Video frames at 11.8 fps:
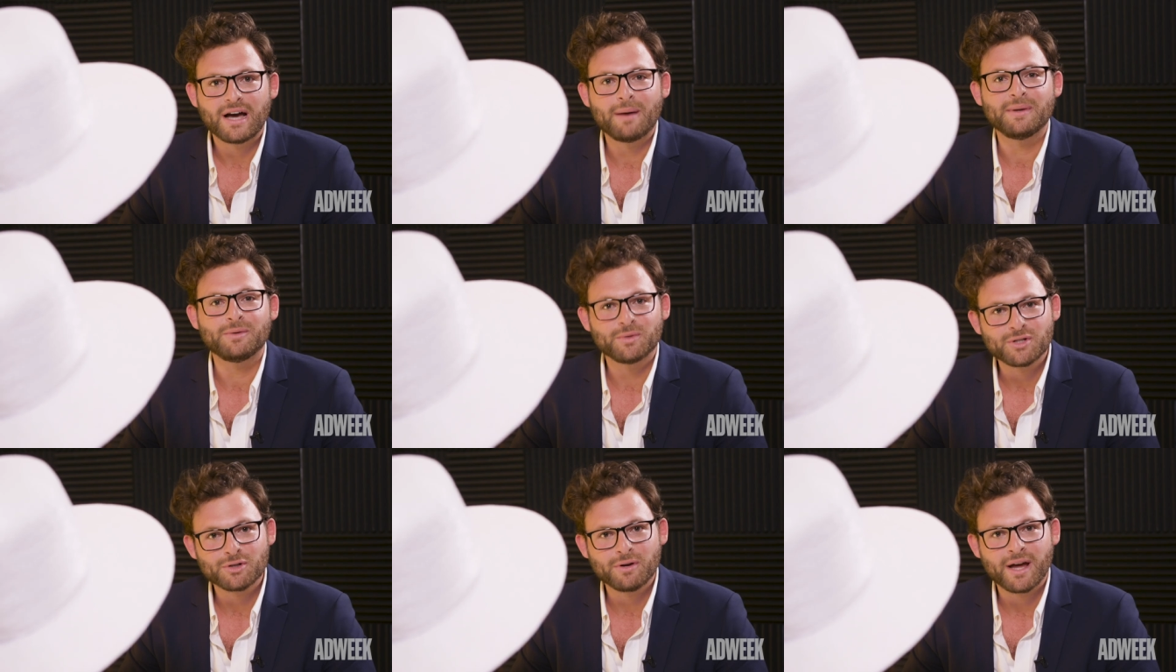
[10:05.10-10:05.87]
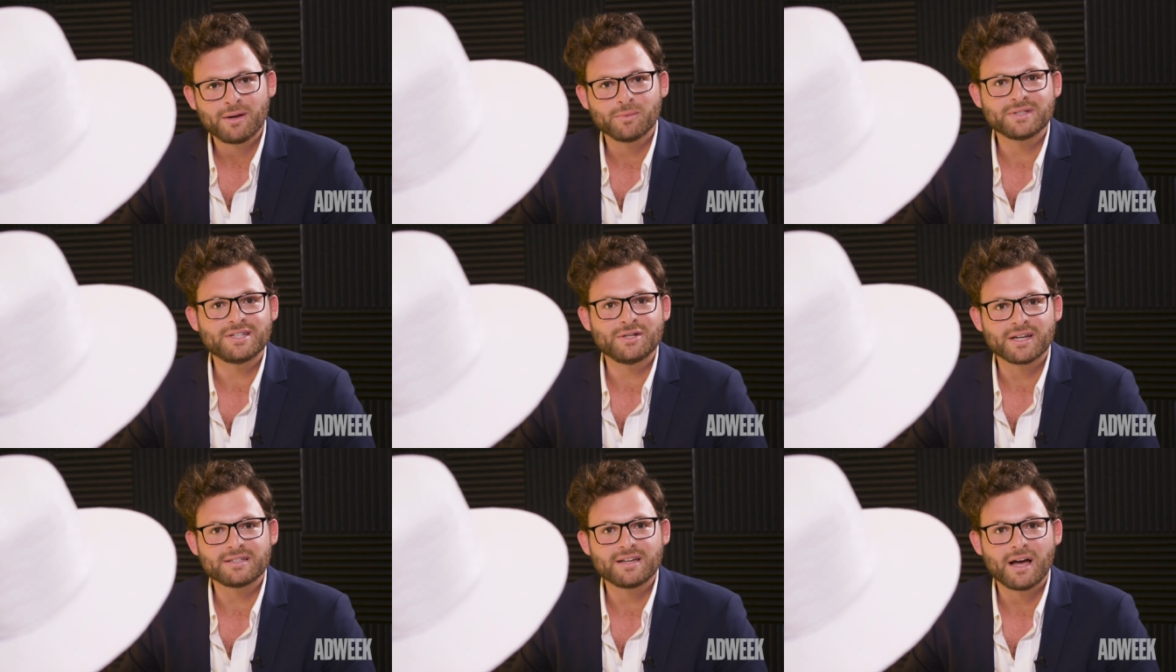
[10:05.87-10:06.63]
I'm Ian Wishingrad, and we'll see you
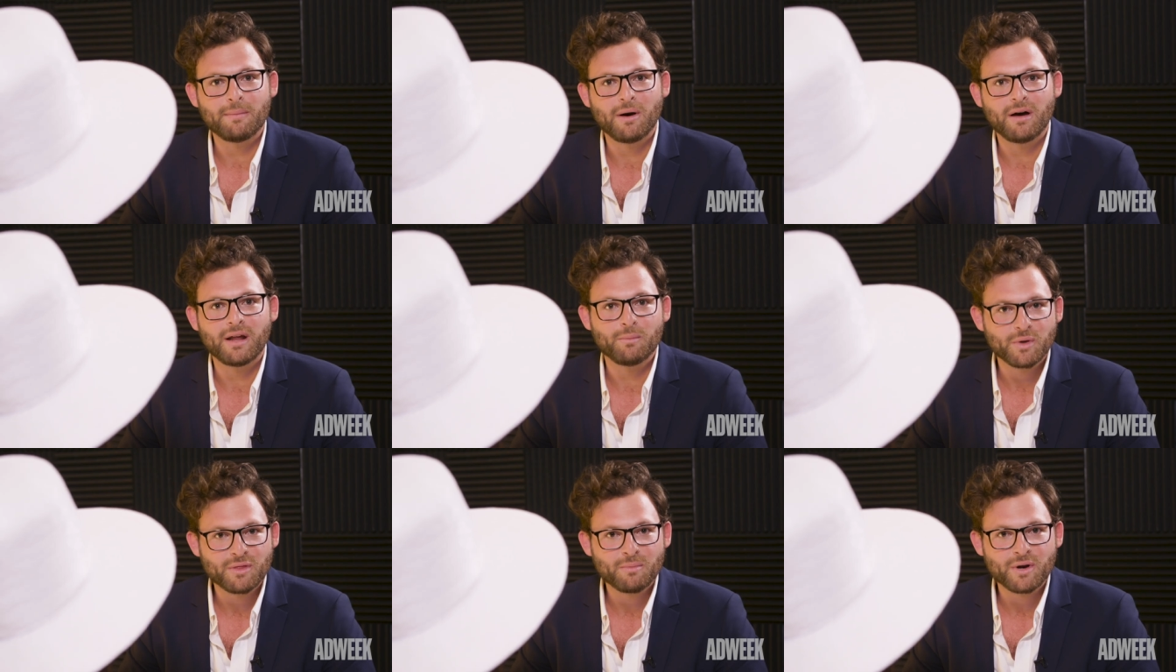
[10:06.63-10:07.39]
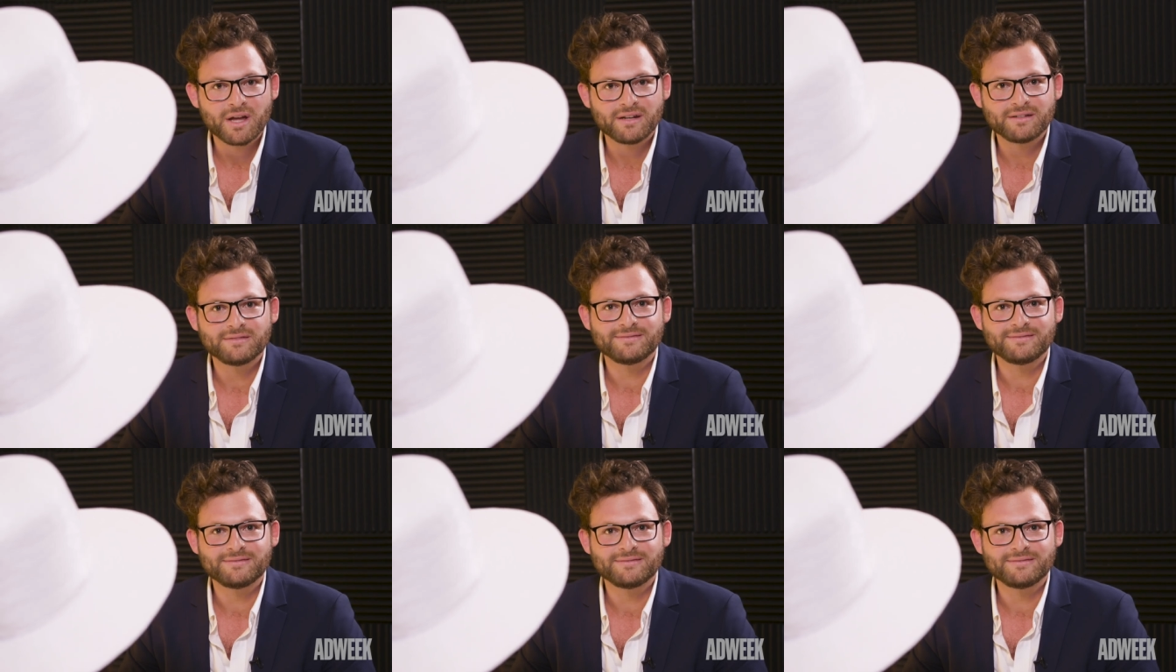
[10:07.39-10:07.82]
next time on I'm With The Brand.